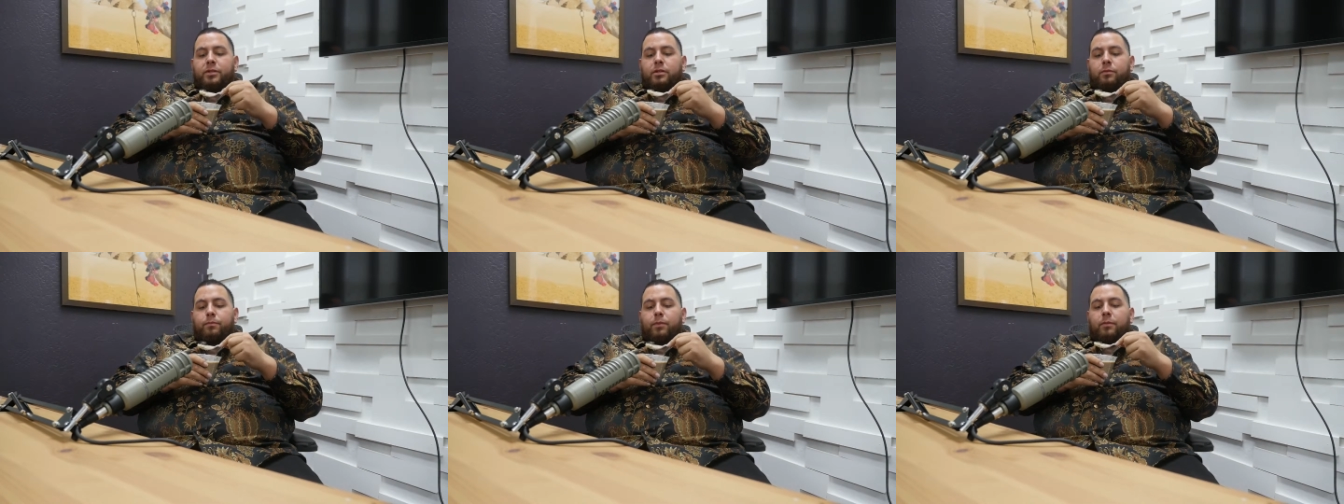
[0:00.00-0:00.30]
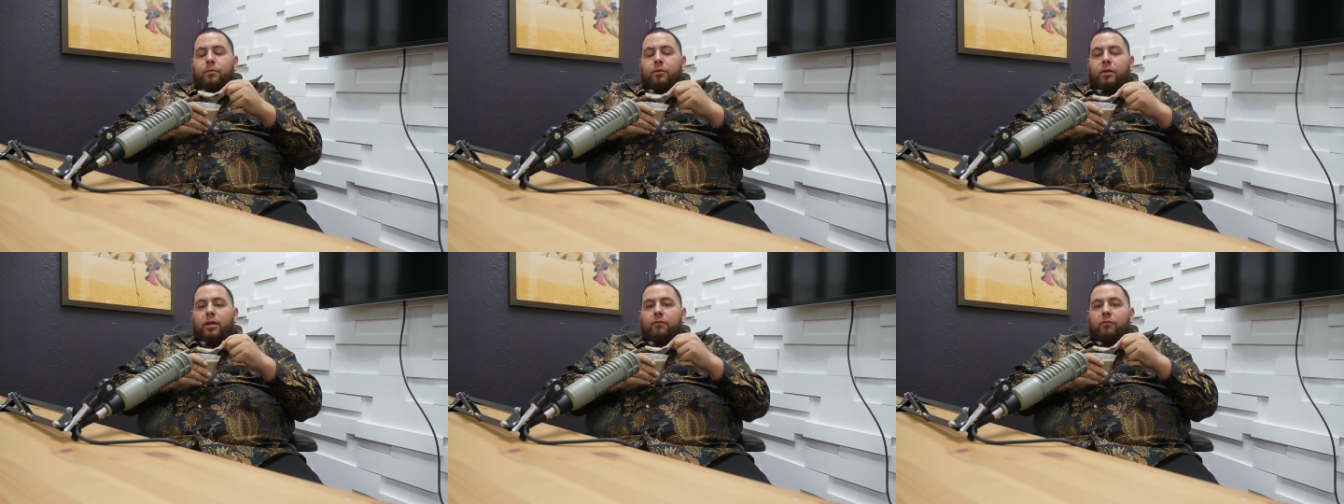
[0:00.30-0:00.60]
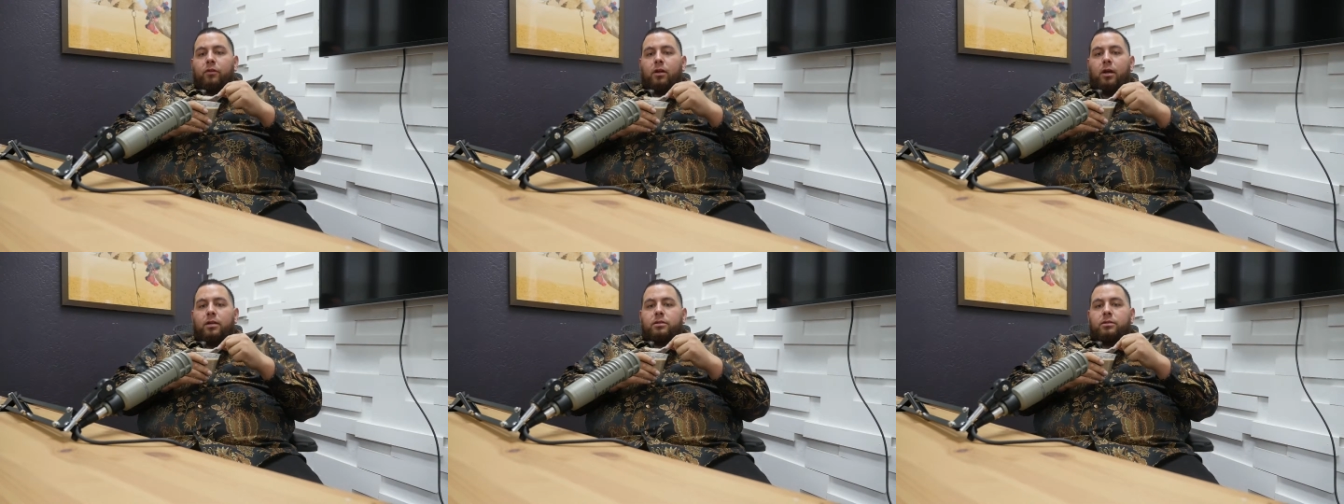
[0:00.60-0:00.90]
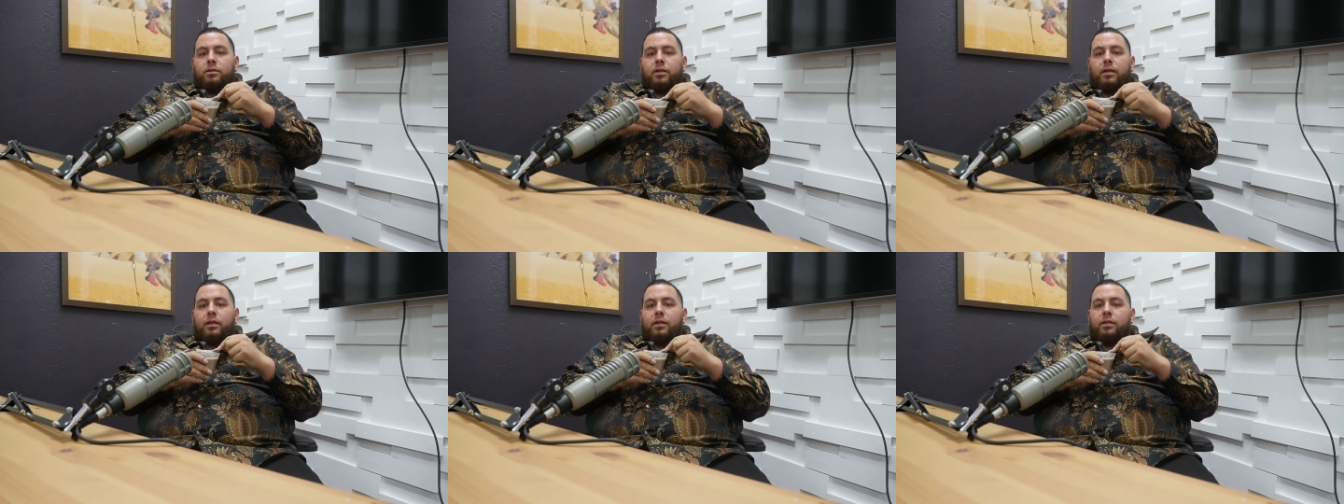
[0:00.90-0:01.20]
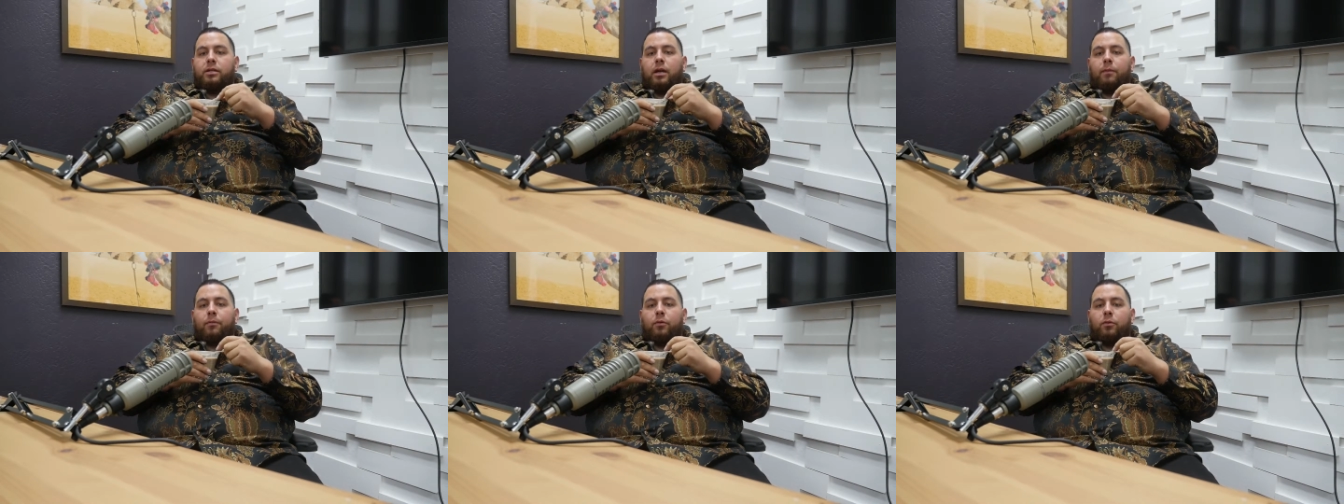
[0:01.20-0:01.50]
People that have lost any
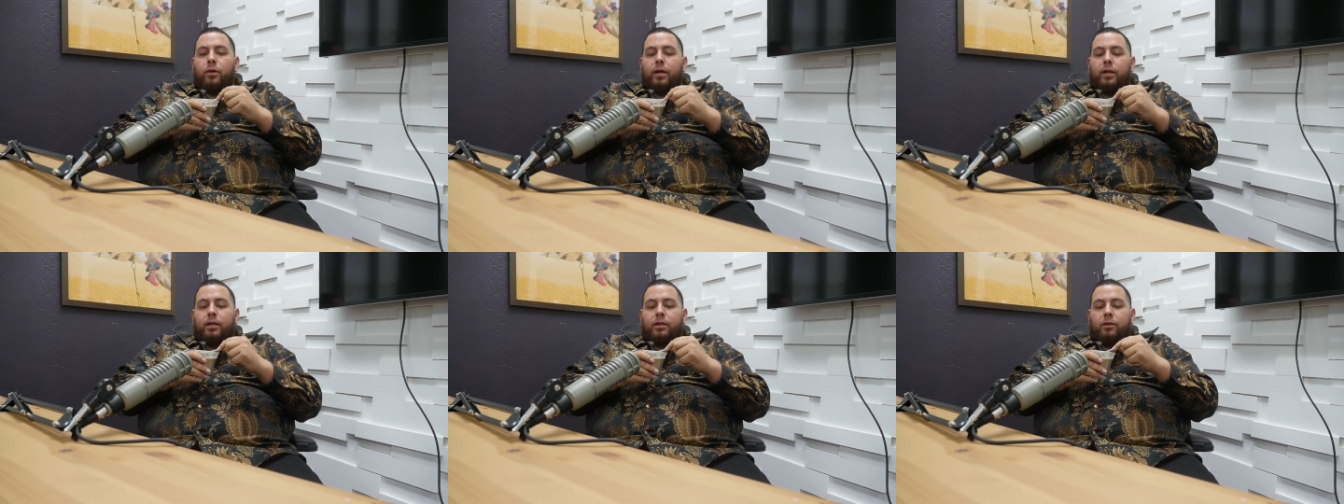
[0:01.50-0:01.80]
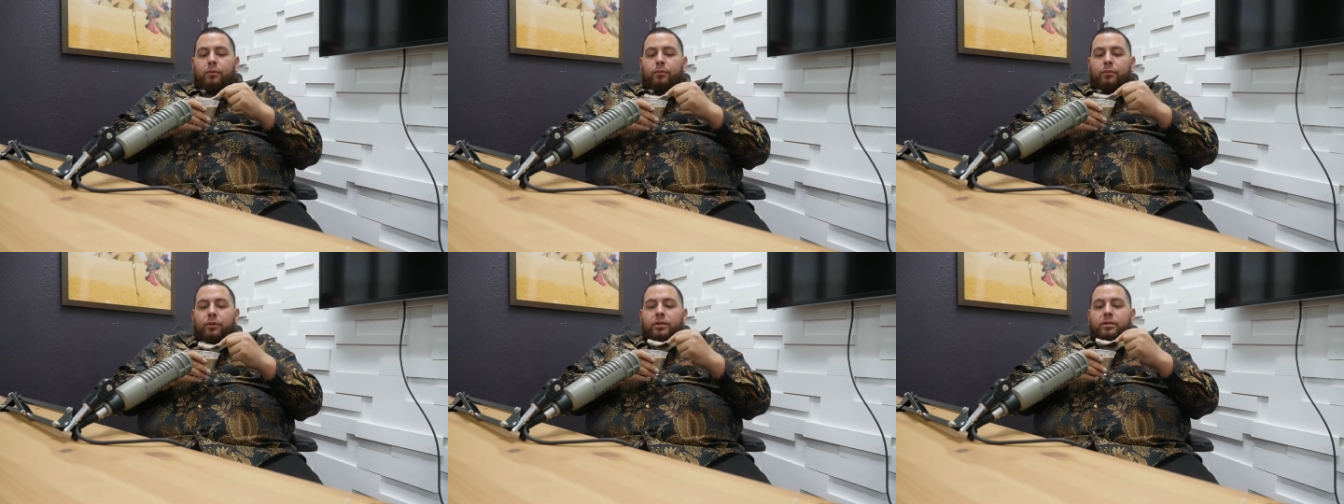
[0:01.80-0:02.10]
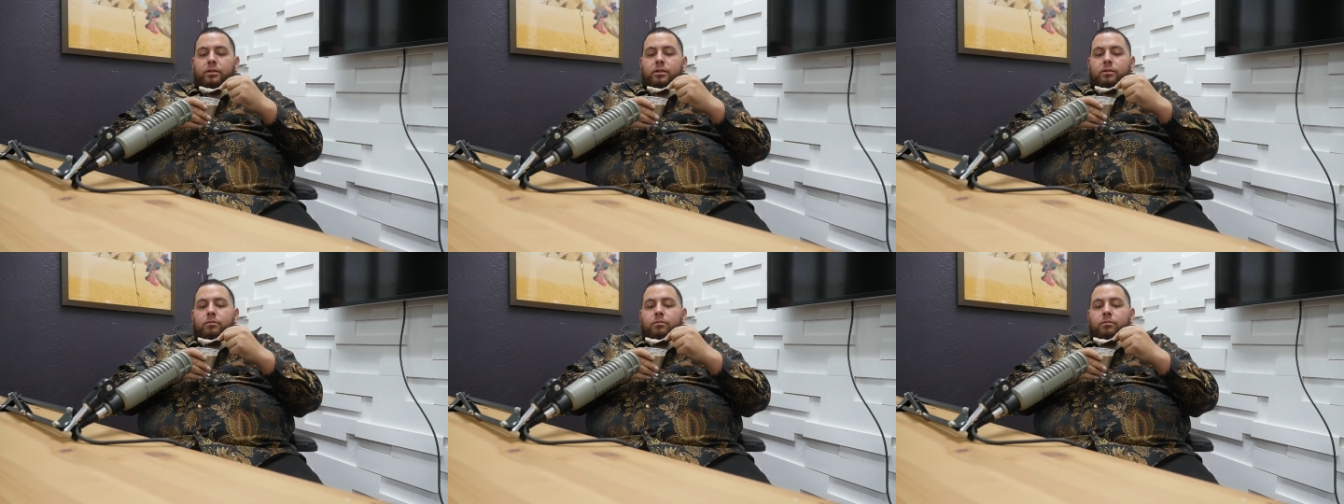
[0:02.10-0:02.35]
type of weight, you know, please